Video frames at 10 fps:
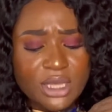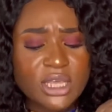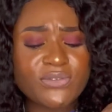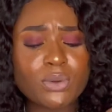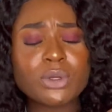
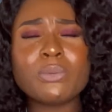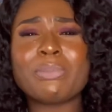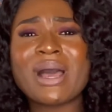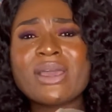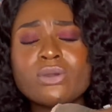if you want to
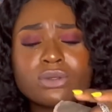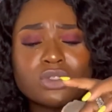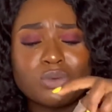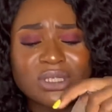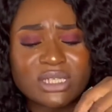buy your
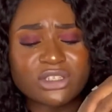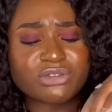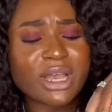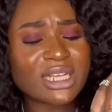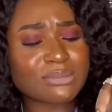Swiss lace,
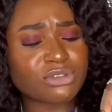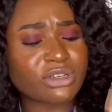try as